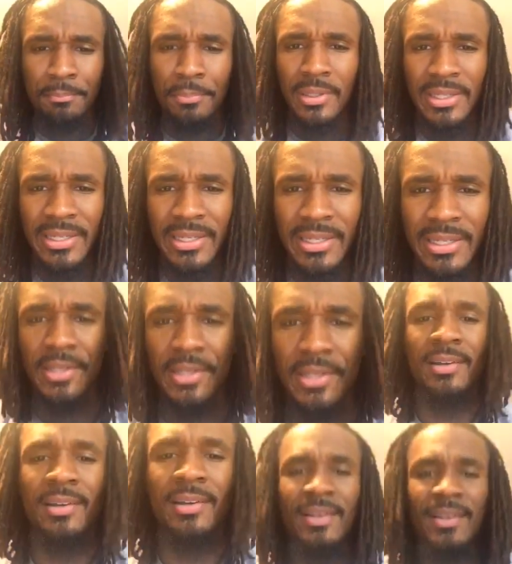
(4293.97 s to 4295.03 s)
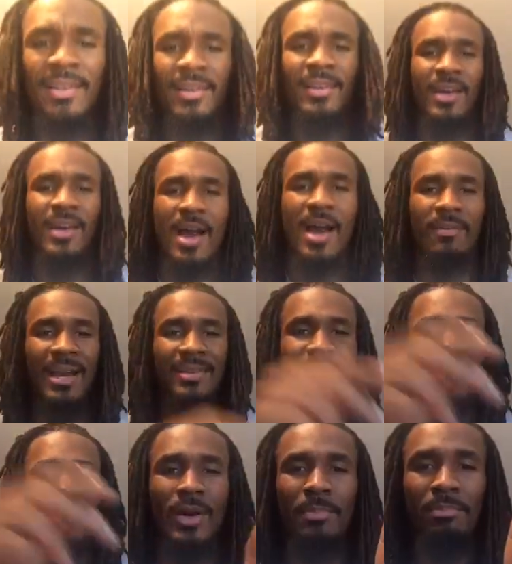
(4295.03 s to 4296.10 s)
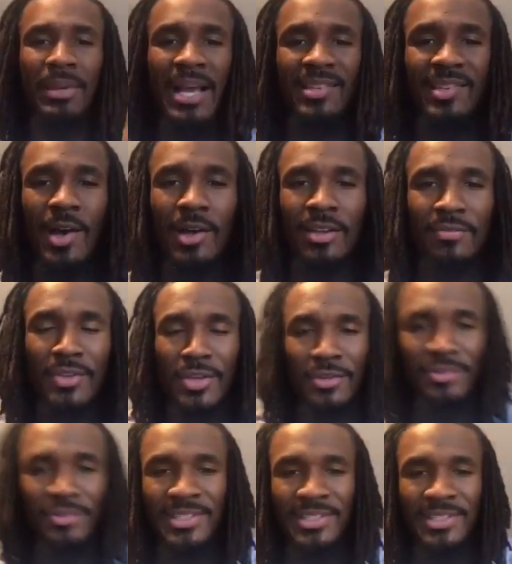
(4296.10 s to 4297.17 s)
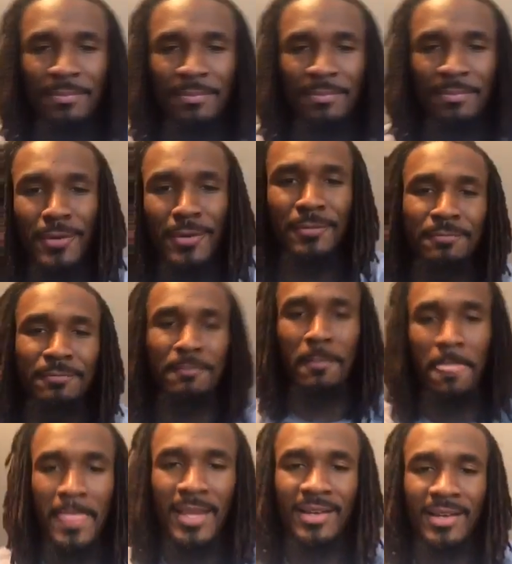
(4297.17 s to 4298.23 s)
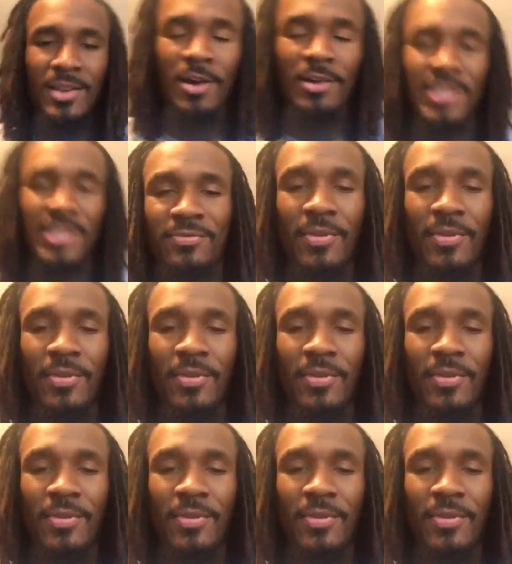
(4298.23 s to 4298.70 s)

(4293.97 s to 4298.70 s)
pulling out of here. All right. The Lord bless all of you, keep you, and then cause us